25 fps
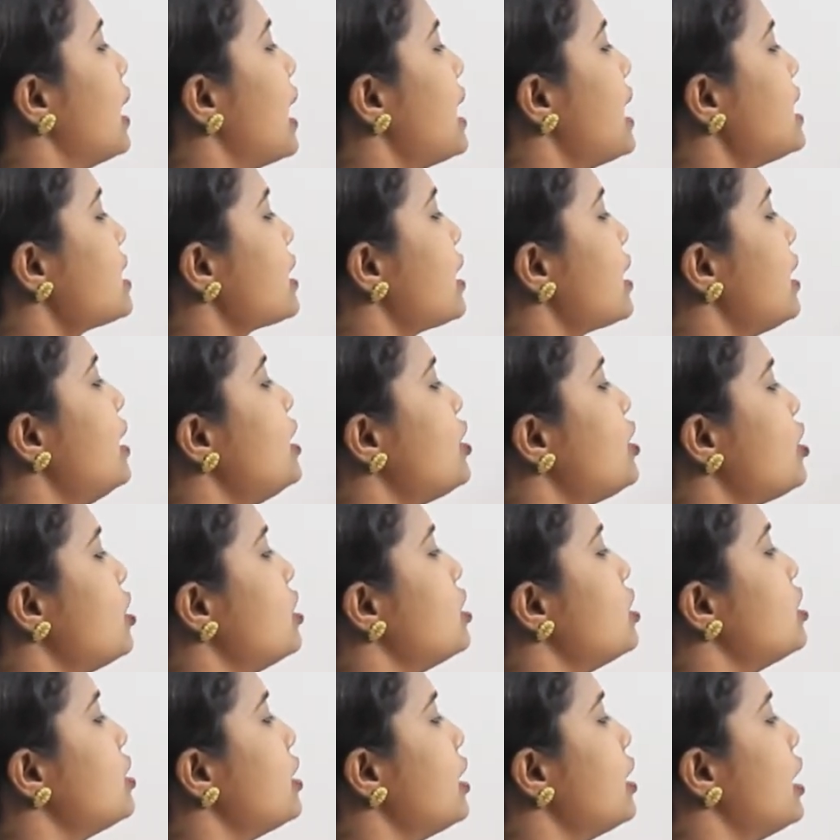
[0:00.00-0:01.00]
last condition
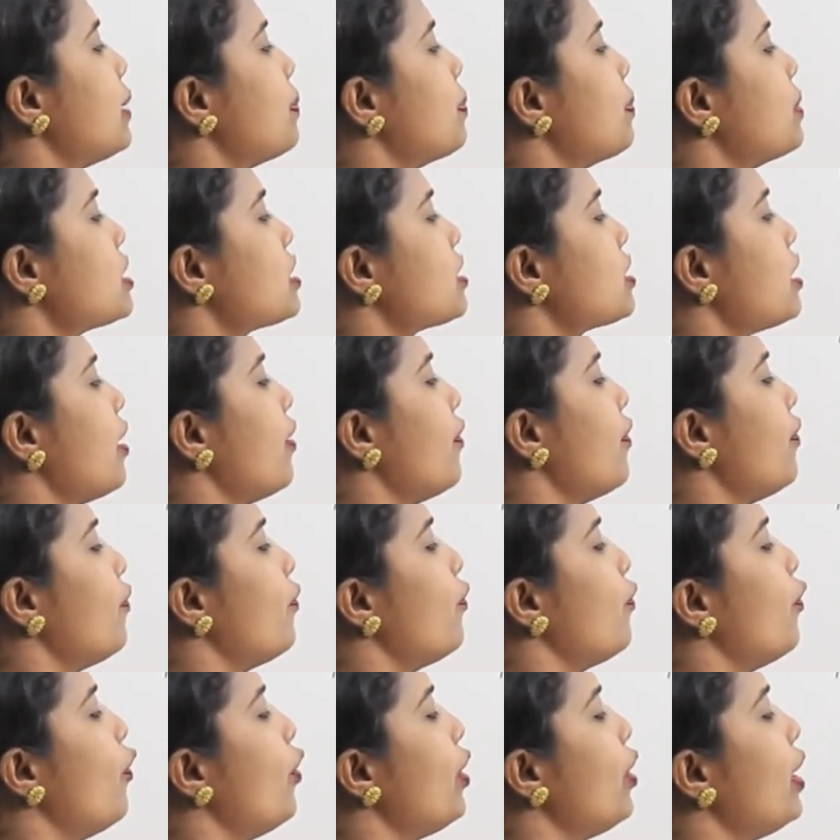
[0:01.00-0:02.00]
is it must have
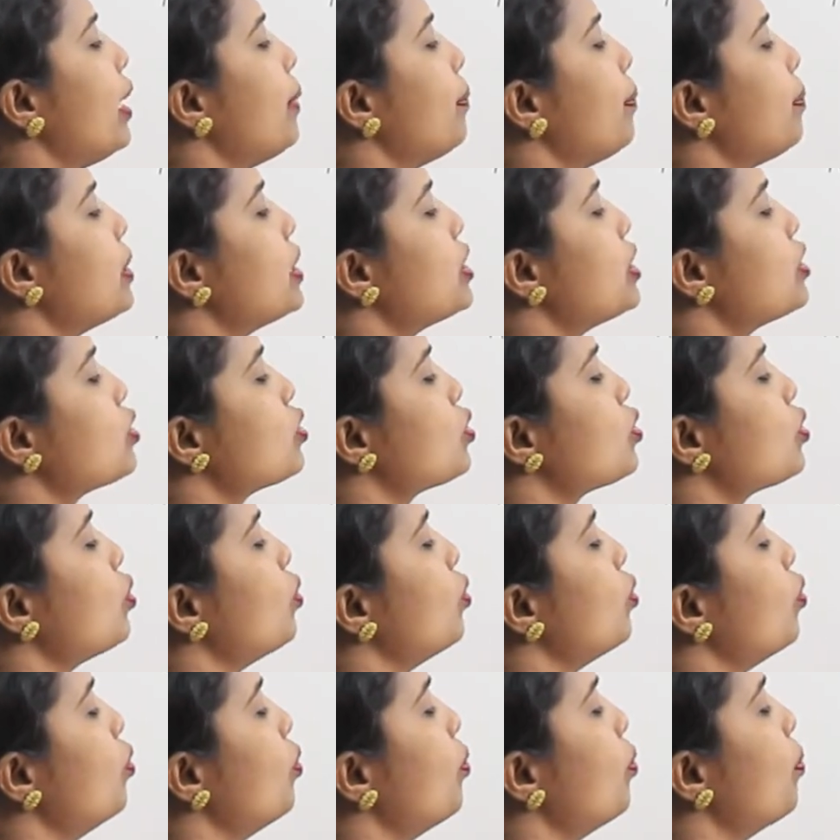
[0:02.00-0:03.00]
4n plus
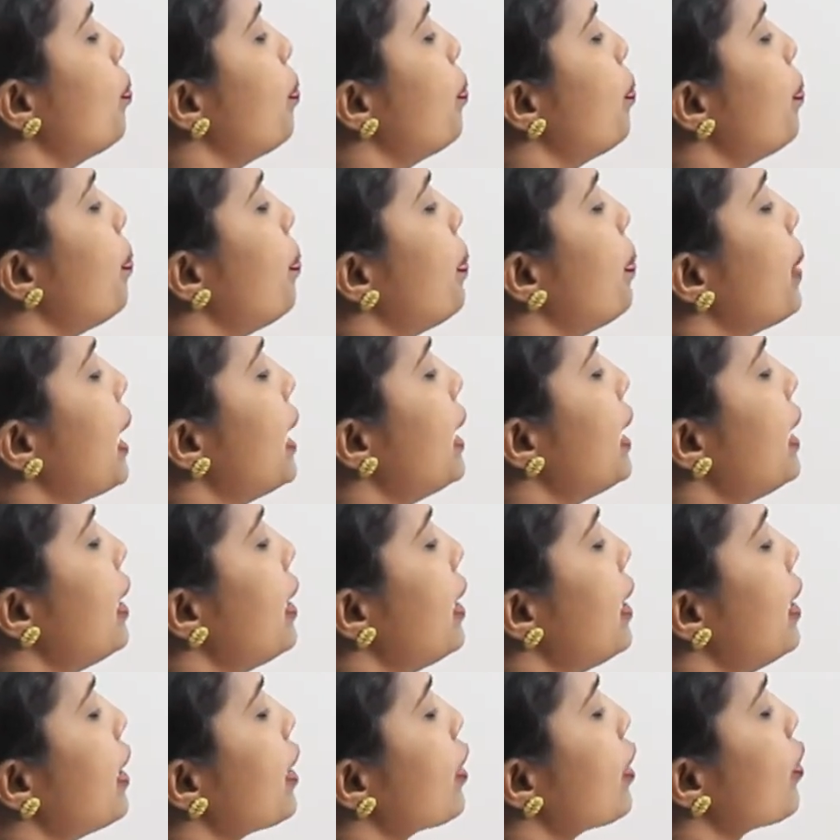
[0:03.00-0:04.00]
2 pi
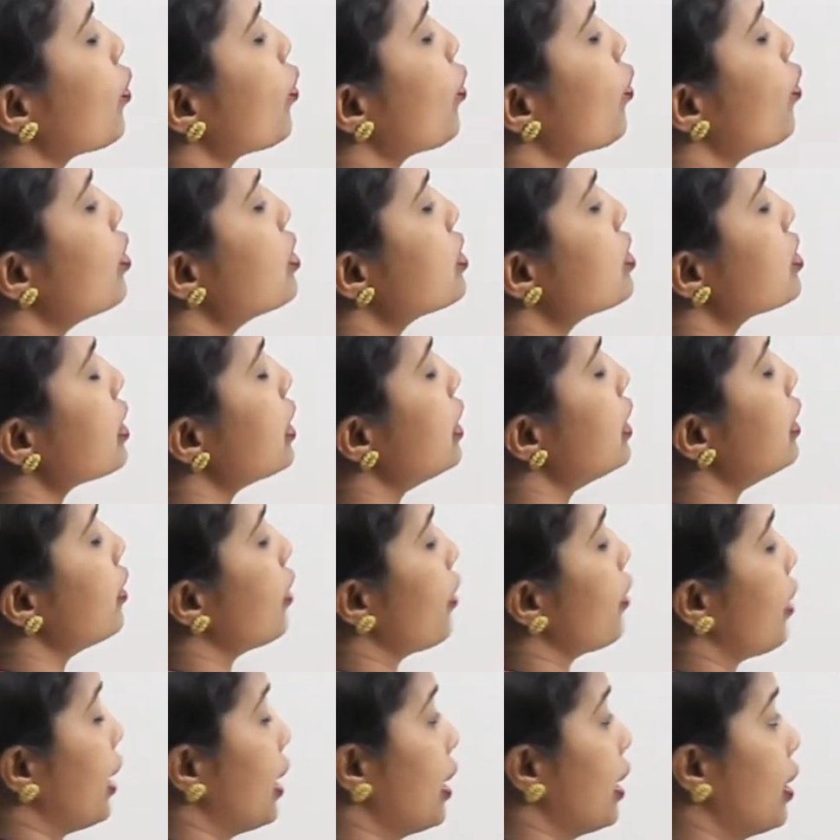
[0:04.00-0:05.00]
electrons in
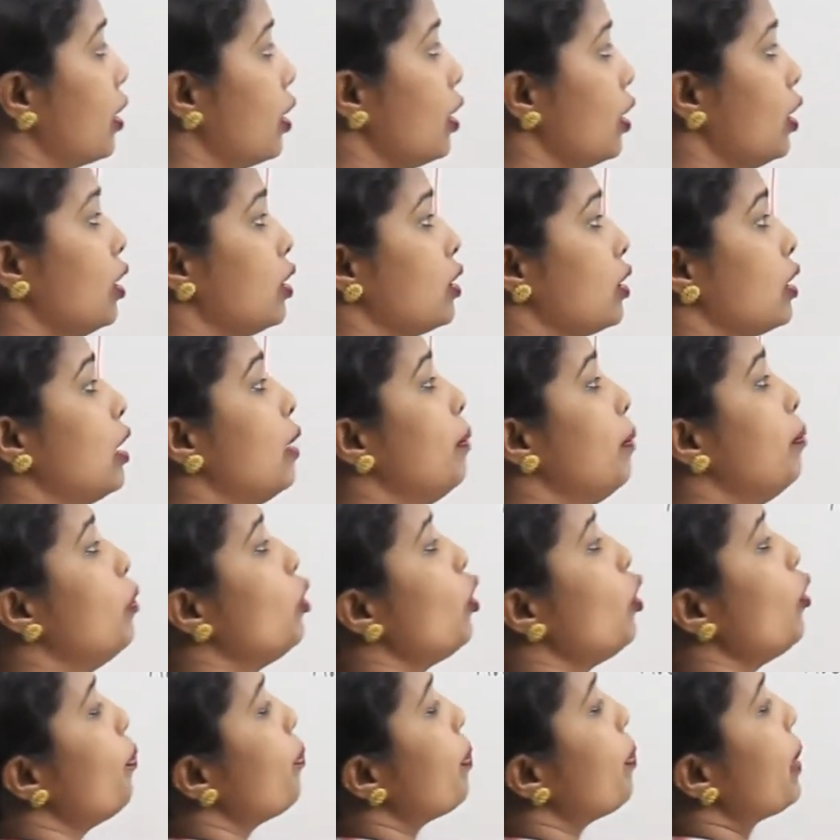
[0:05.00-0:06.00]
the ring. The
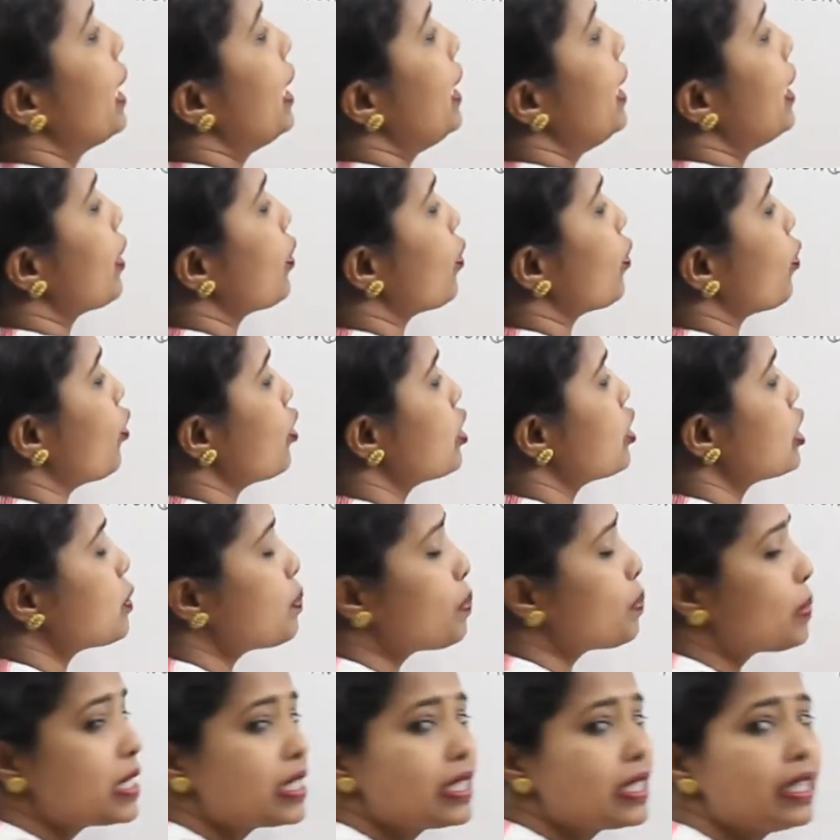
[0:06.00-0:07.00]
number of pi electrons
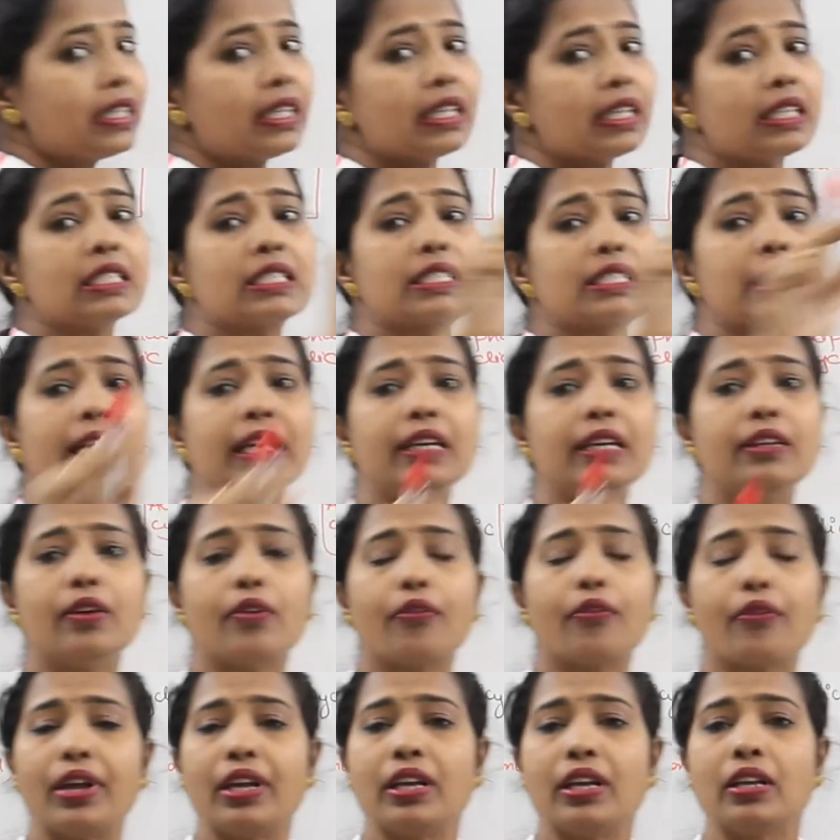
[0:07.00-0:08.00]
present inside
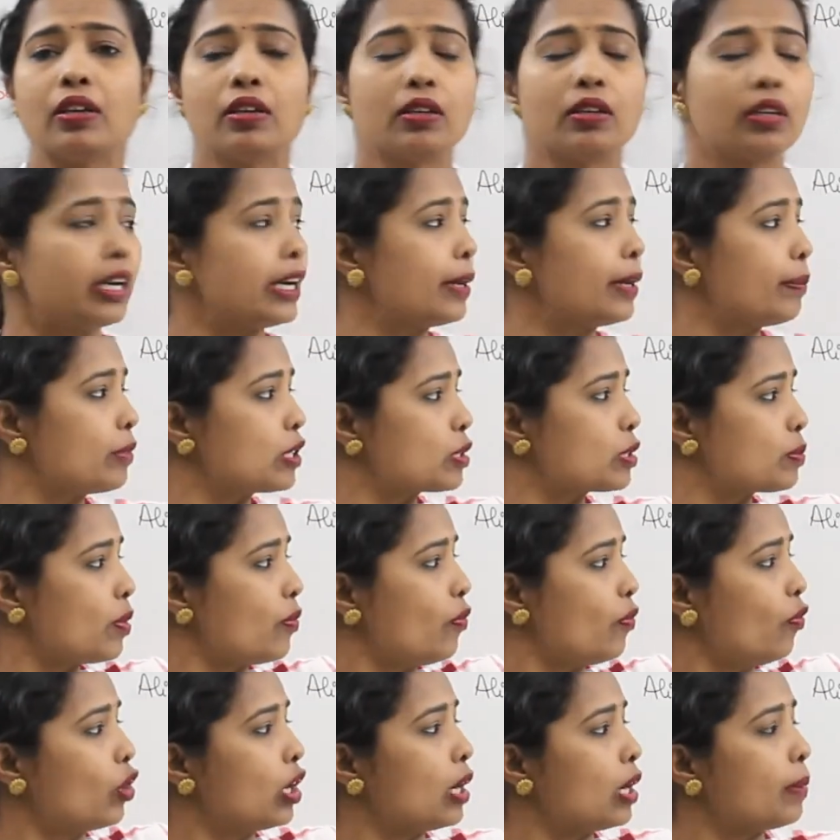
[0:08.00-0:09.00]
the ring, it must be
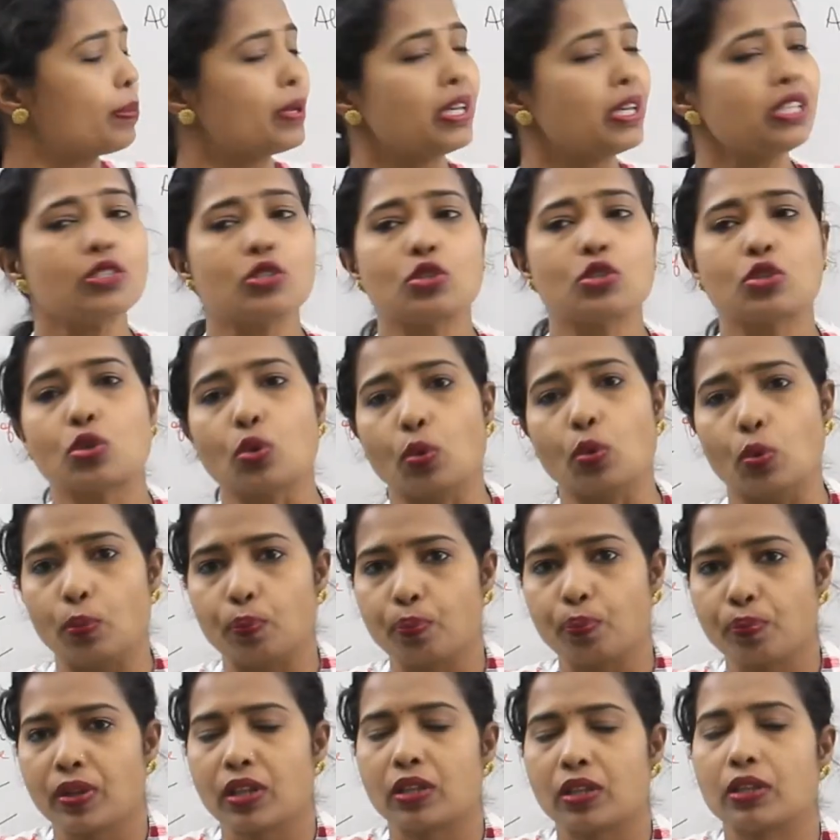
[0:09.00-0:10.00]
4n plus 2.
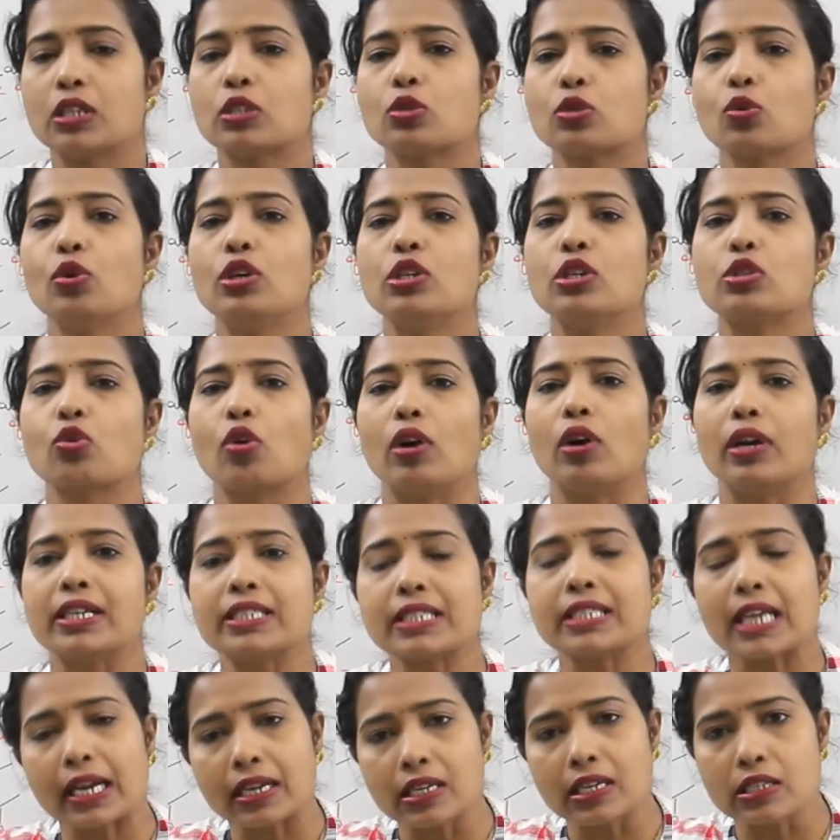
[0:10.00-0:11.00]
This rule is called
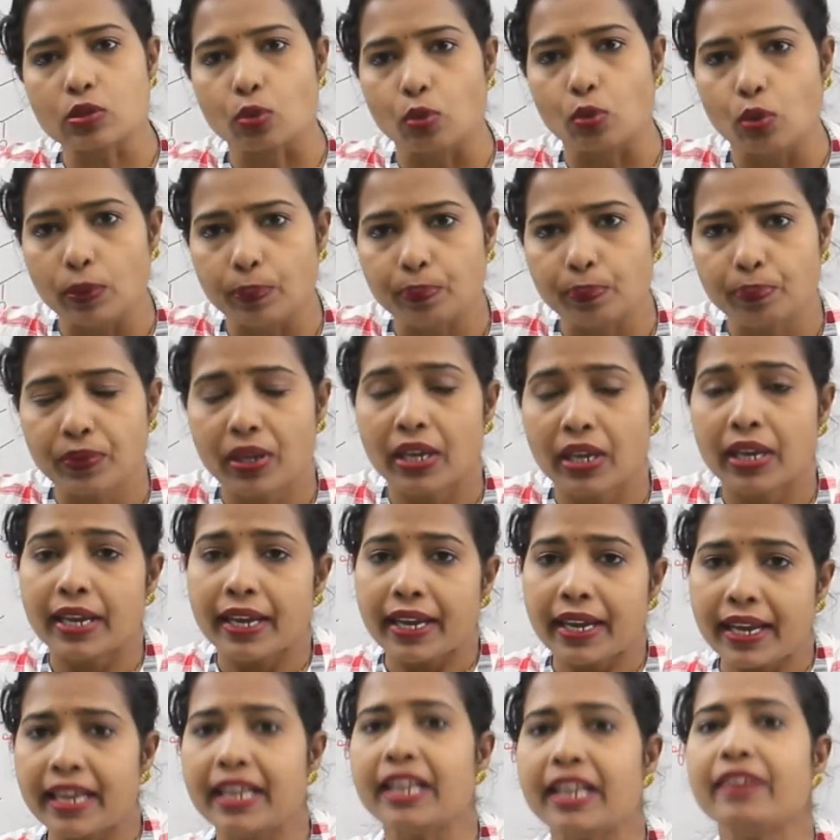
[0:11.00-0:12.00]
as Hackel's rule.
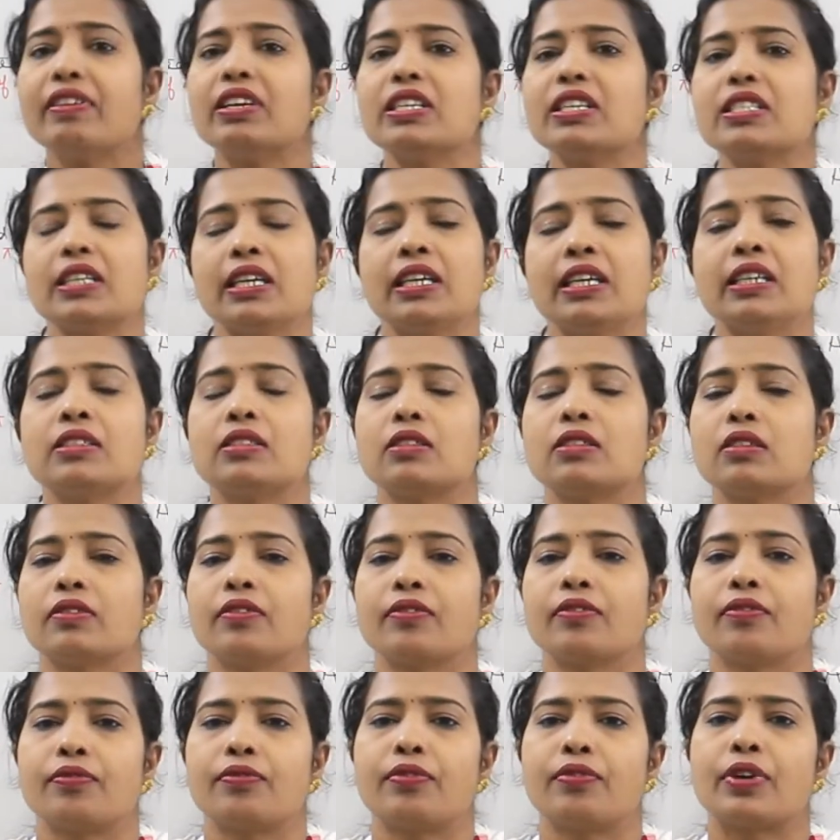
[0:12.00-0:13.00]
Anyways, in